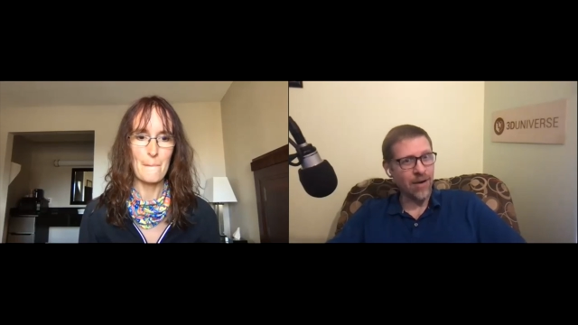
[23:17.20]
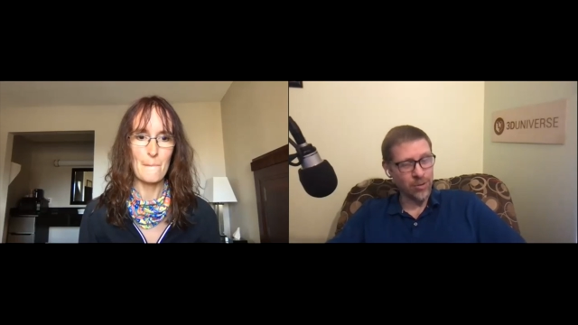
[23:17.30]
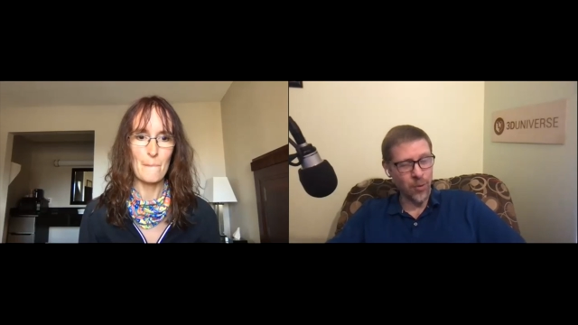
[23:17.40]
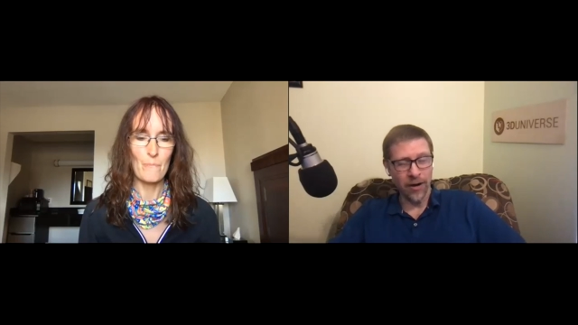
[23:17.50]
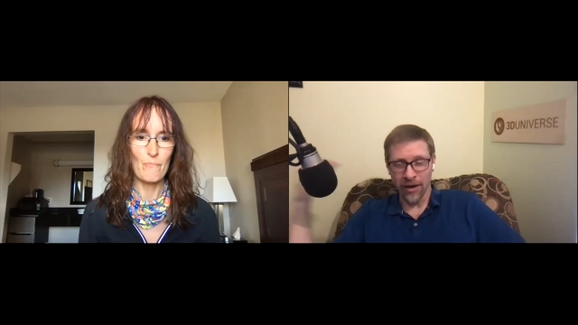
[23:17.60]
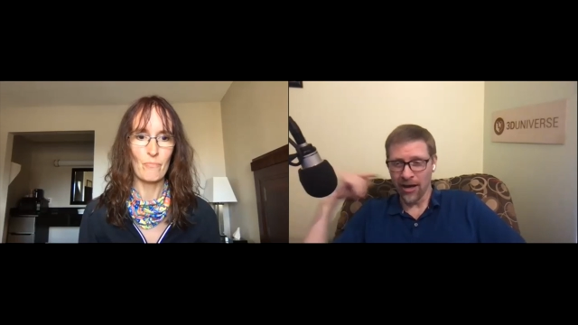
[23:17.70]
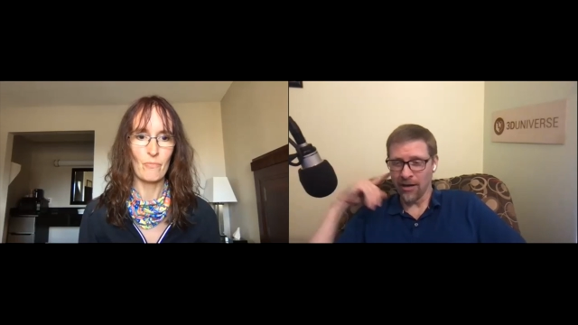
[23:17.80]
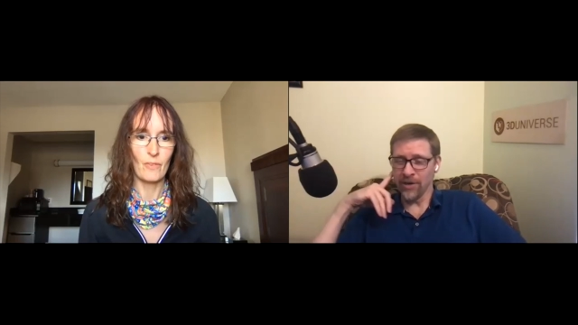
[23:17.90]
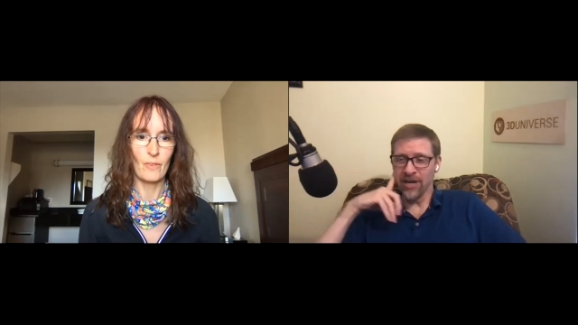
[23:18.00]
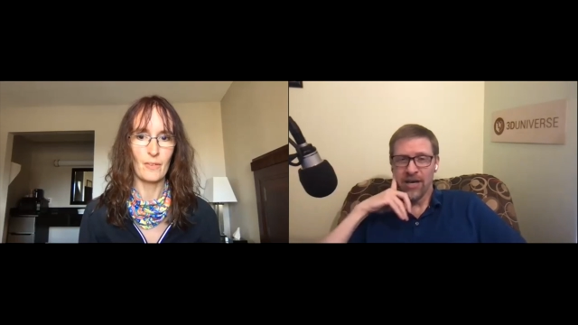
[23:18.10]
Speaker 1: was walking on
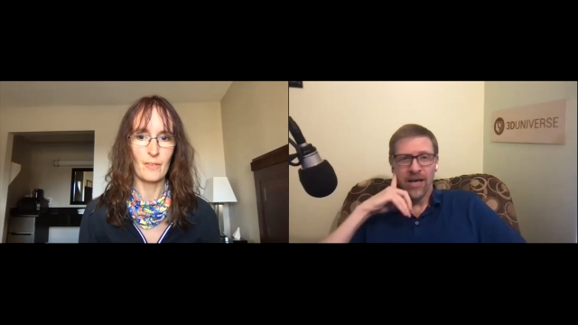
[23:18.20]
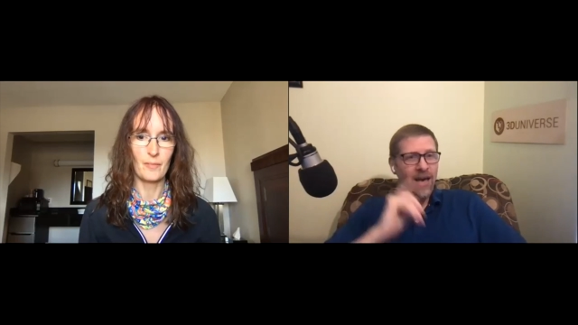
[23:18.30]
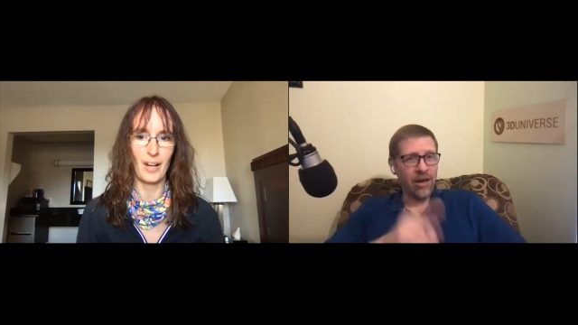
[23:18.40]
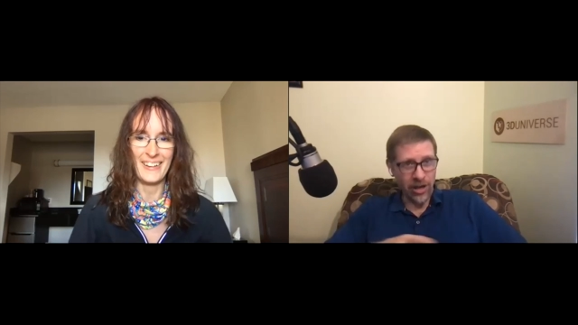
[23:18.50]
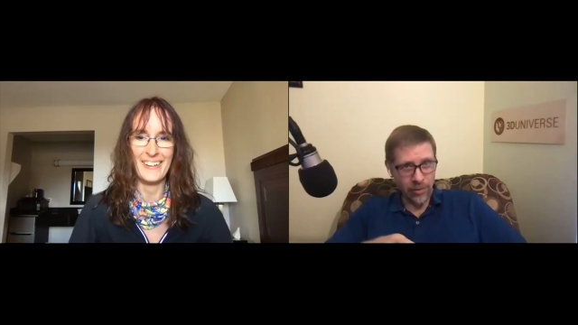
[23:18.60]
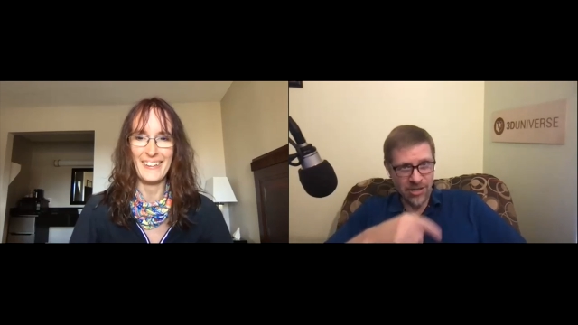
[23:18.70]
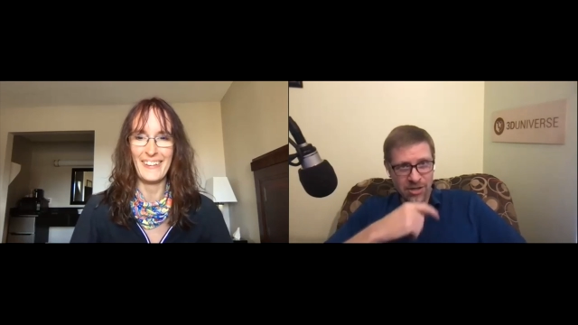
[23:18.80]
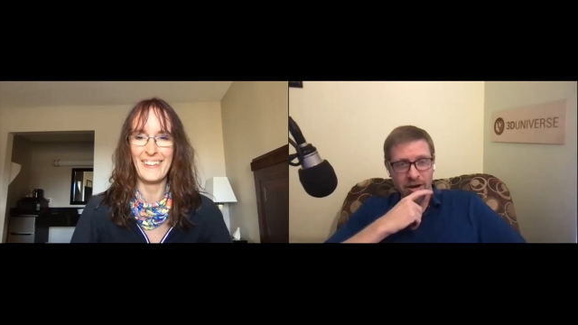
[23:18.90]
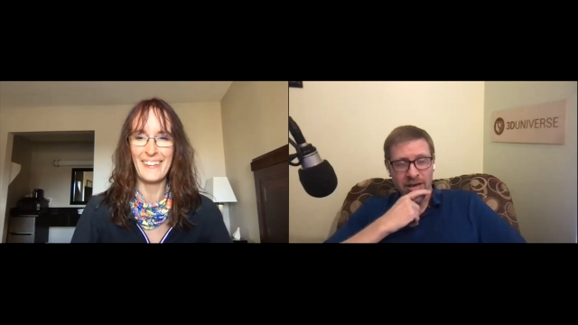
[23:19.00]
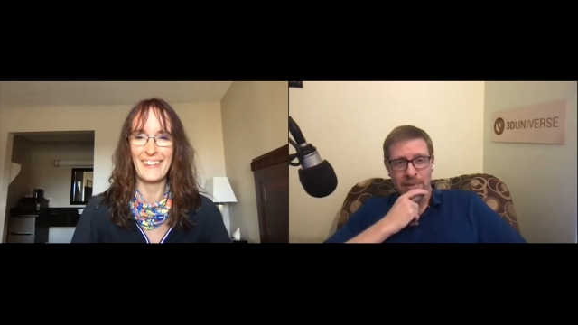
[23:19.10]
me and we had been
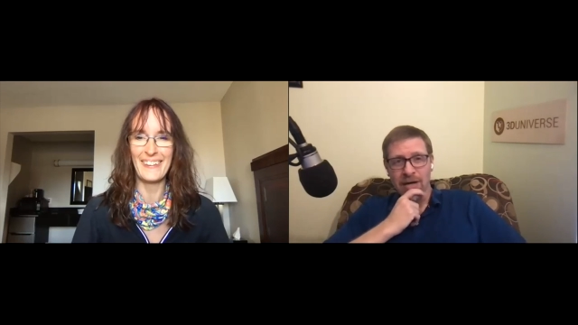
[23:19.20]
talking about